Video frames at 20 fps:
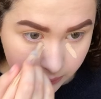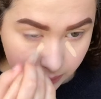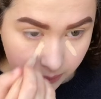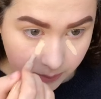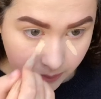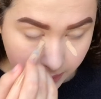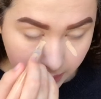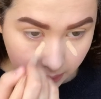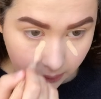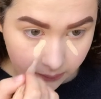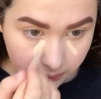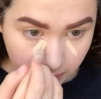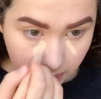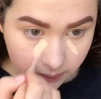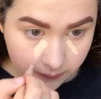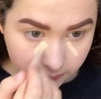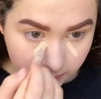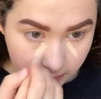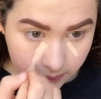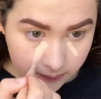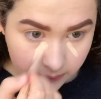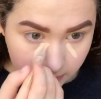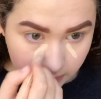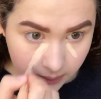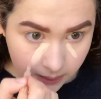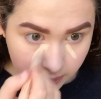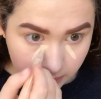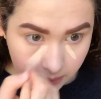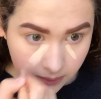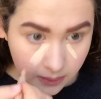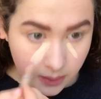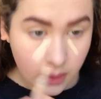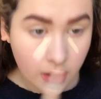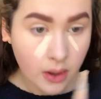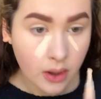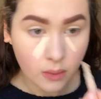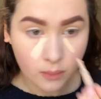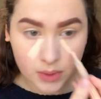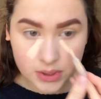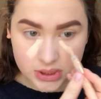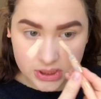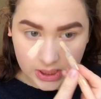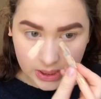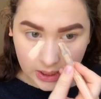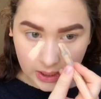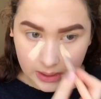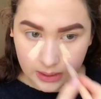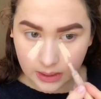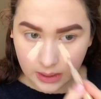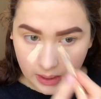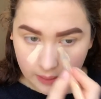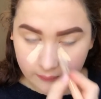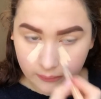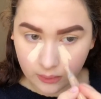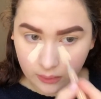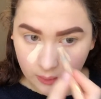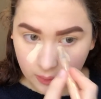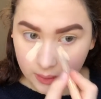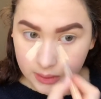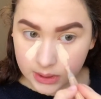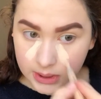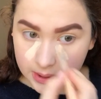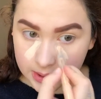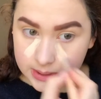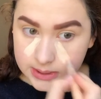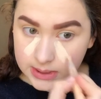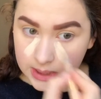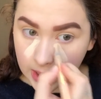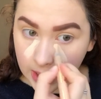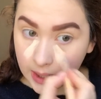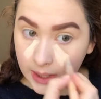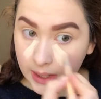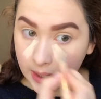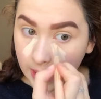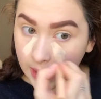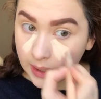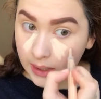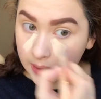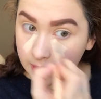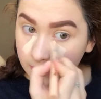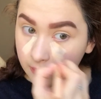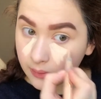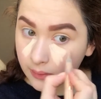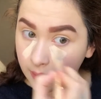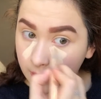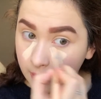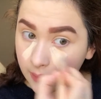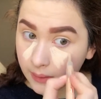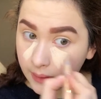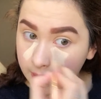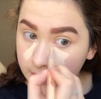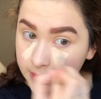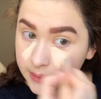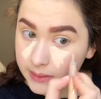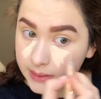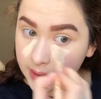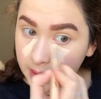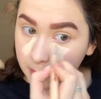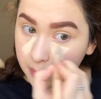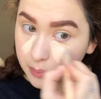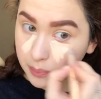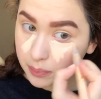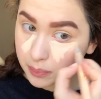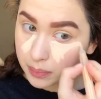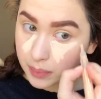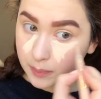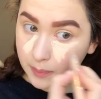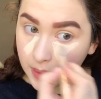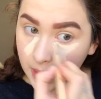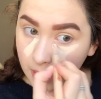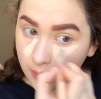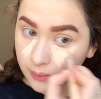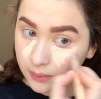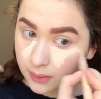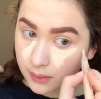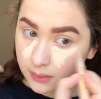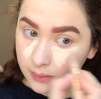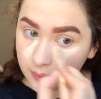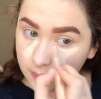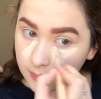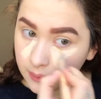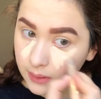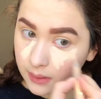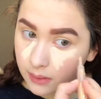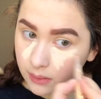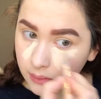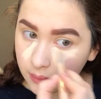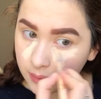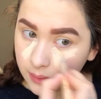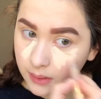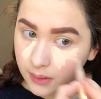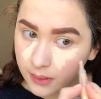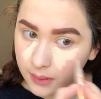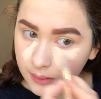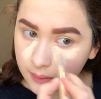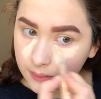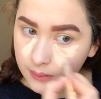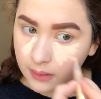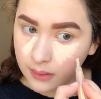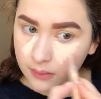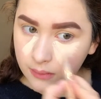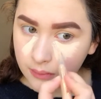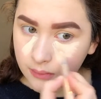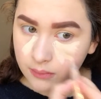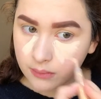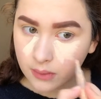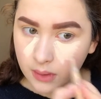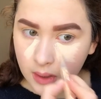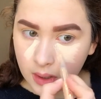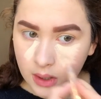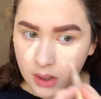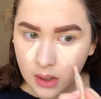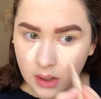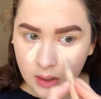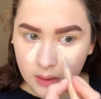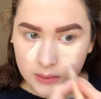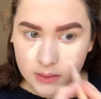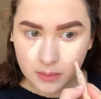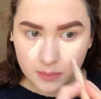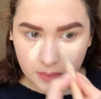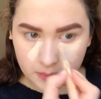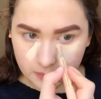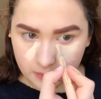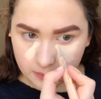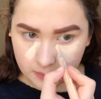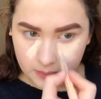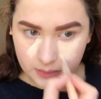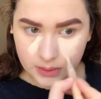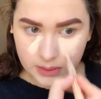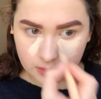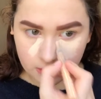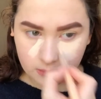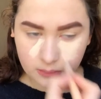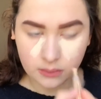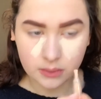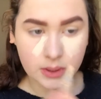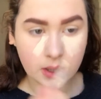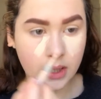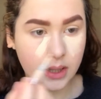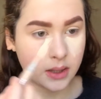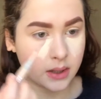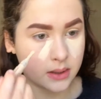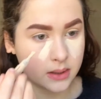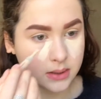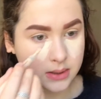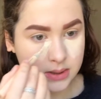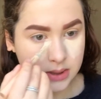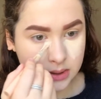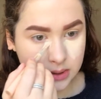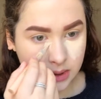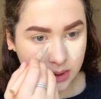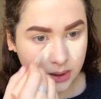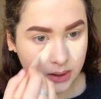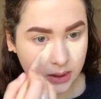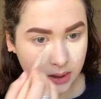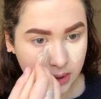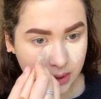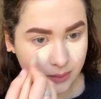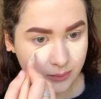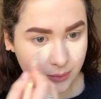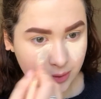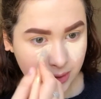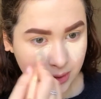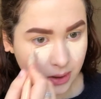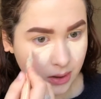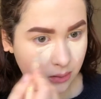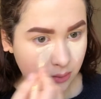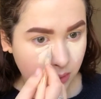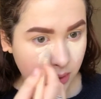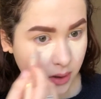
took my nails off last night, which like I didn't have acrylics. I had the like dip powder nail thing. Some people really don't know what that is, and like I'm just like,